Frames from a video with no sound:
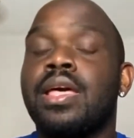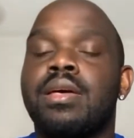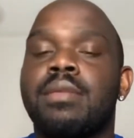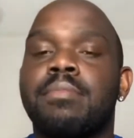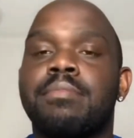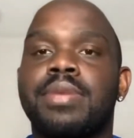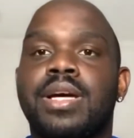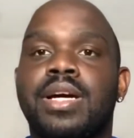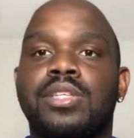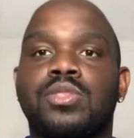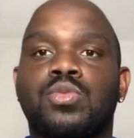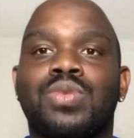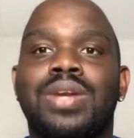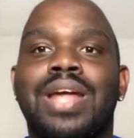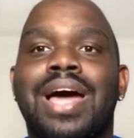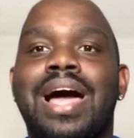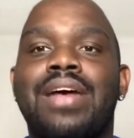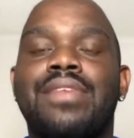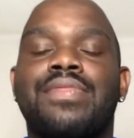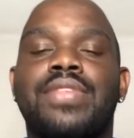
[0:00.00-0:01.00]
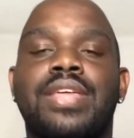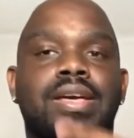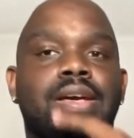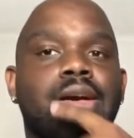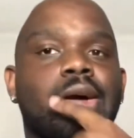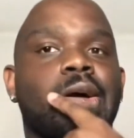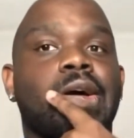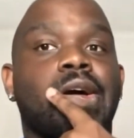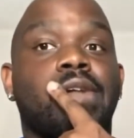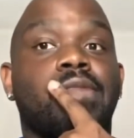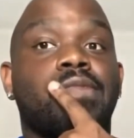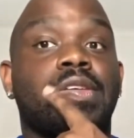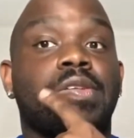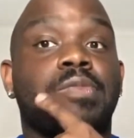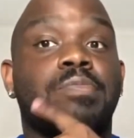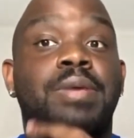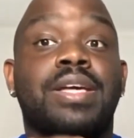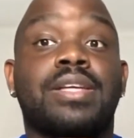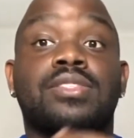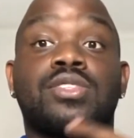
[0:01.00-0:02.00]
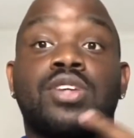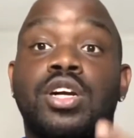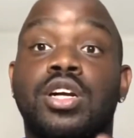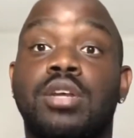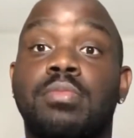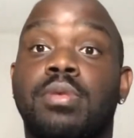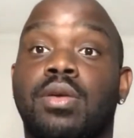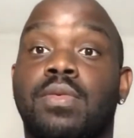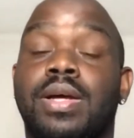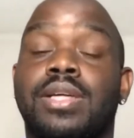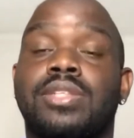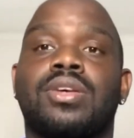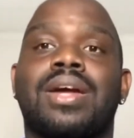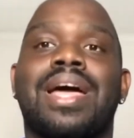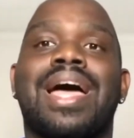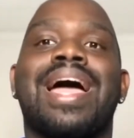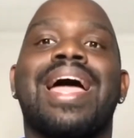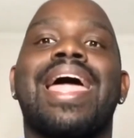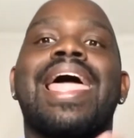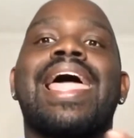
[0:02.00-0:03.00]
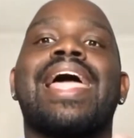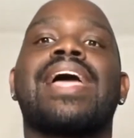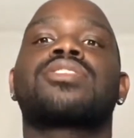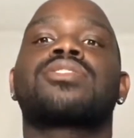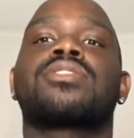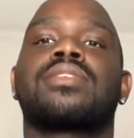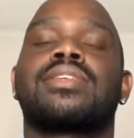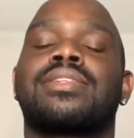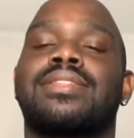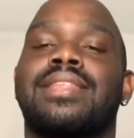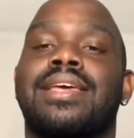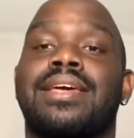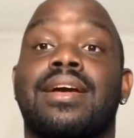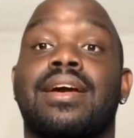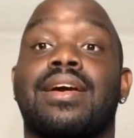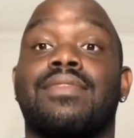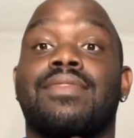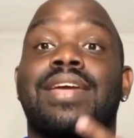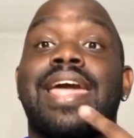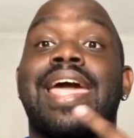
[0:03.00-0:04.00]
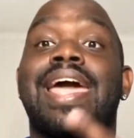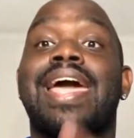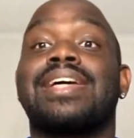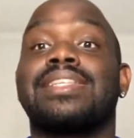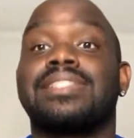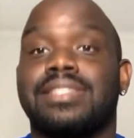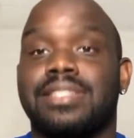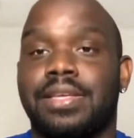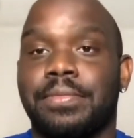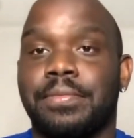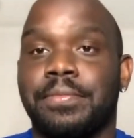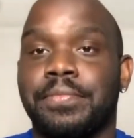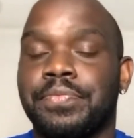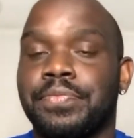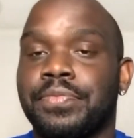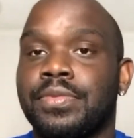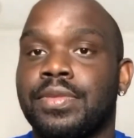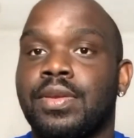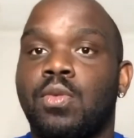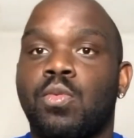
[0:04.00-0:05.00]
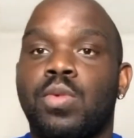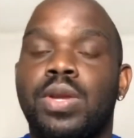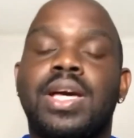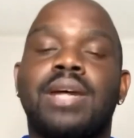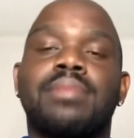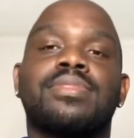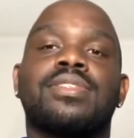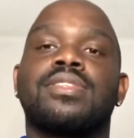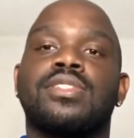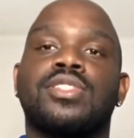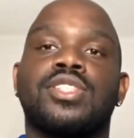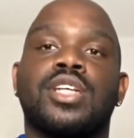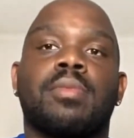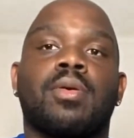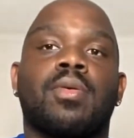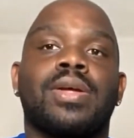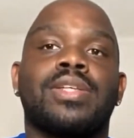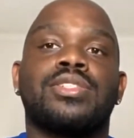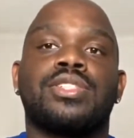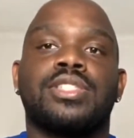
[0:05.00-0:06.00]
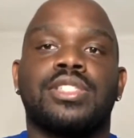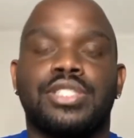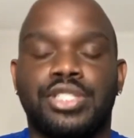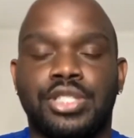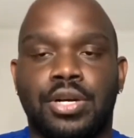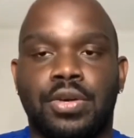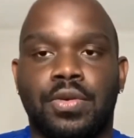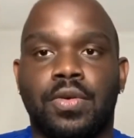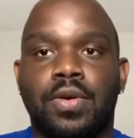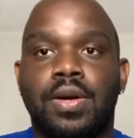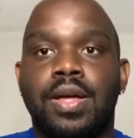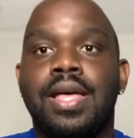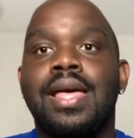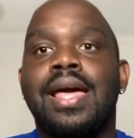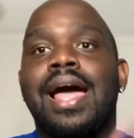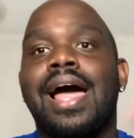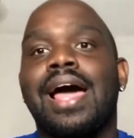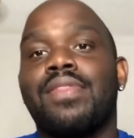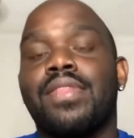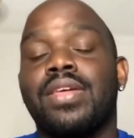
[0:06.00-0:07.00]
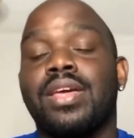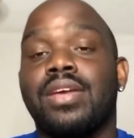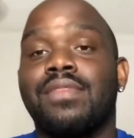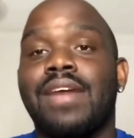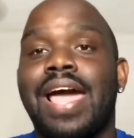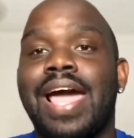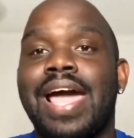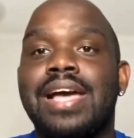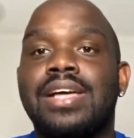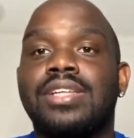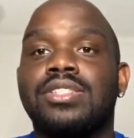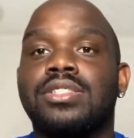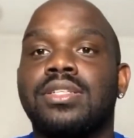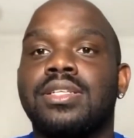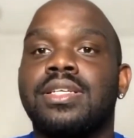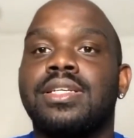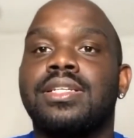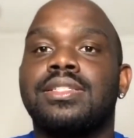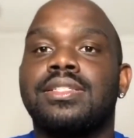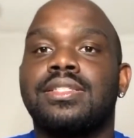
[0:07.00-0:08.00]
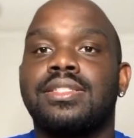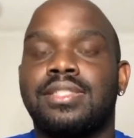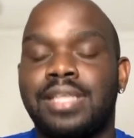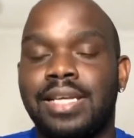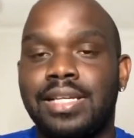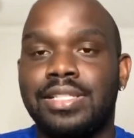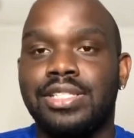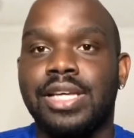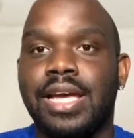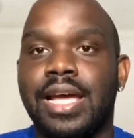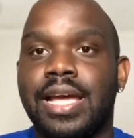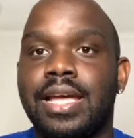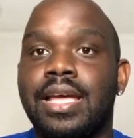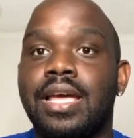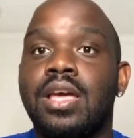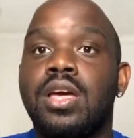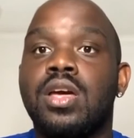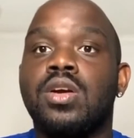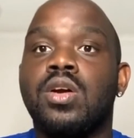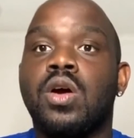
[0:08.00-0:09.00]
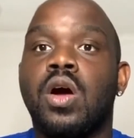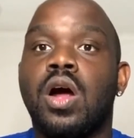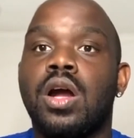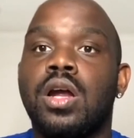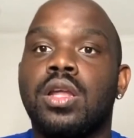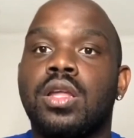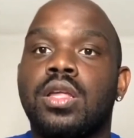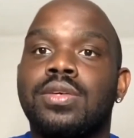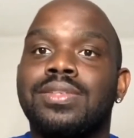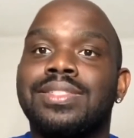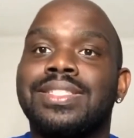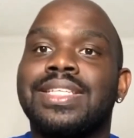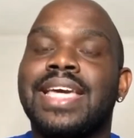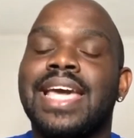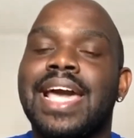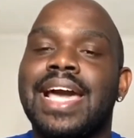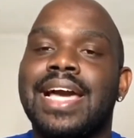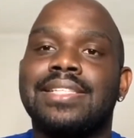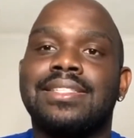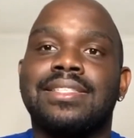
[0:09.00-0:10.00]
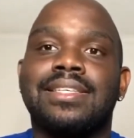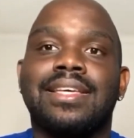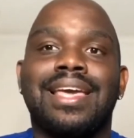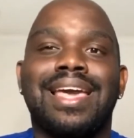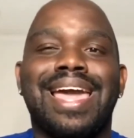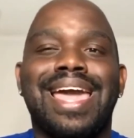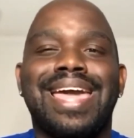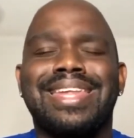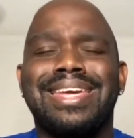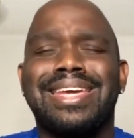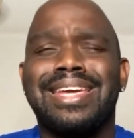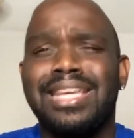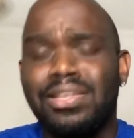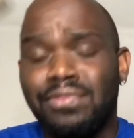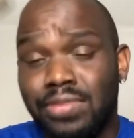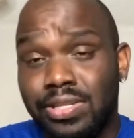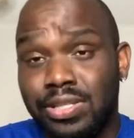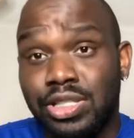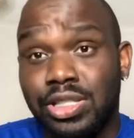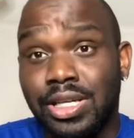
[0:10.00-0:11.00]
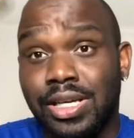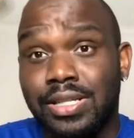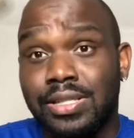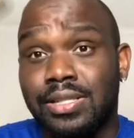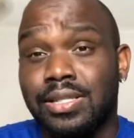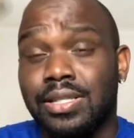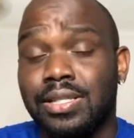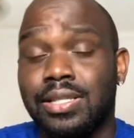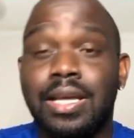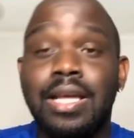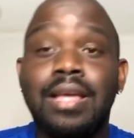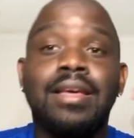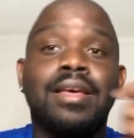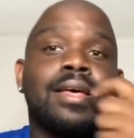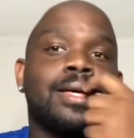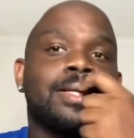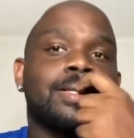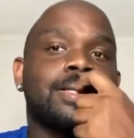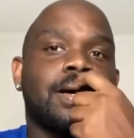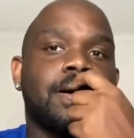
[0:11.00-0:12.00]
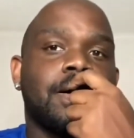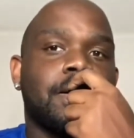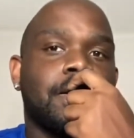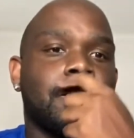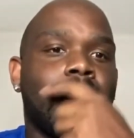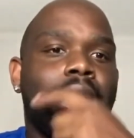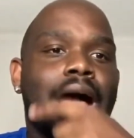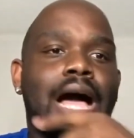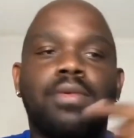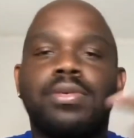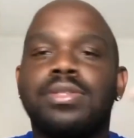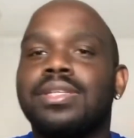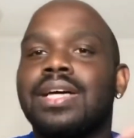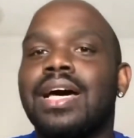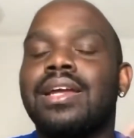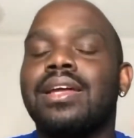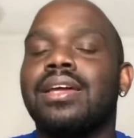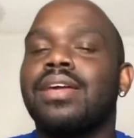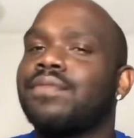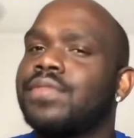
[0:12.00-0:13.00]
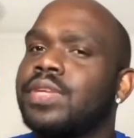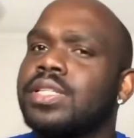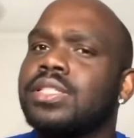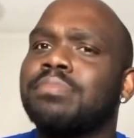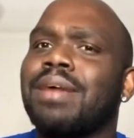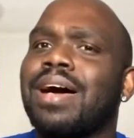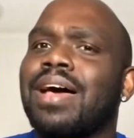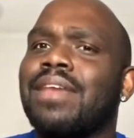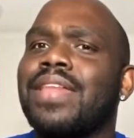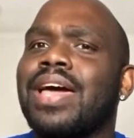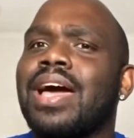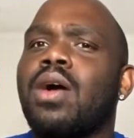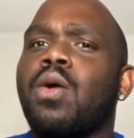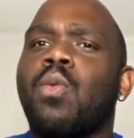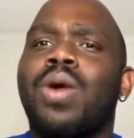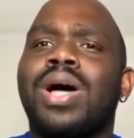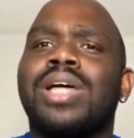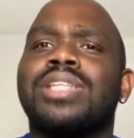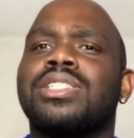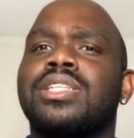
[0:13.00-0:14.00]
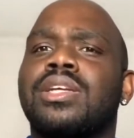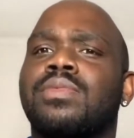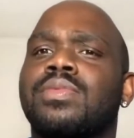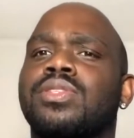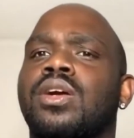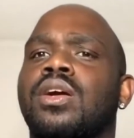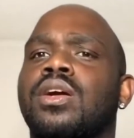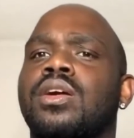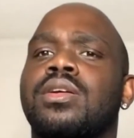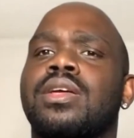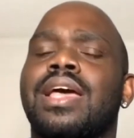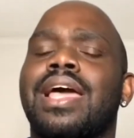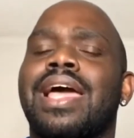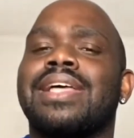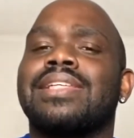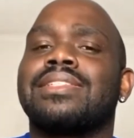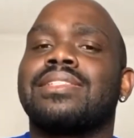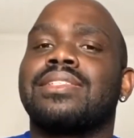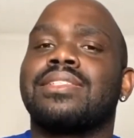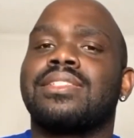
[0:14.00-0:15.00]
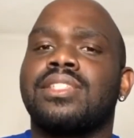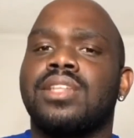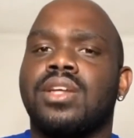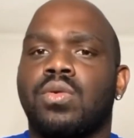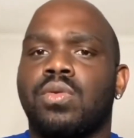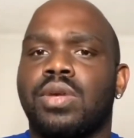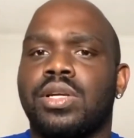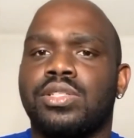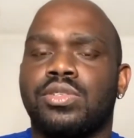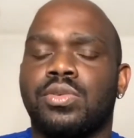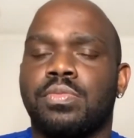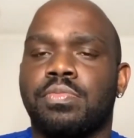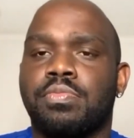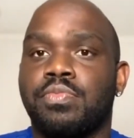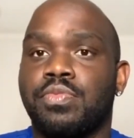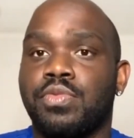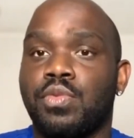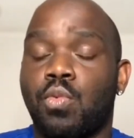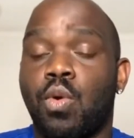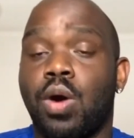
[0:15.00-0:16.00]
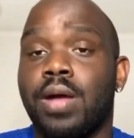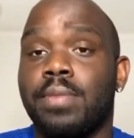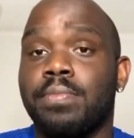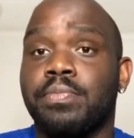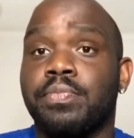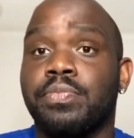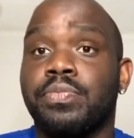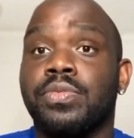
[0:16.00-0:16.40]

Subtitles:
Because when I think of the Pink Turbo Ranger, I actually think of Cassie. When it comes to the Turbo Rangers in general, I think of Ashley, TJ, Carlos, Cassie, and even Justin. So I was kind of confused by that, why she didn't return as the Zeo Ranger 1.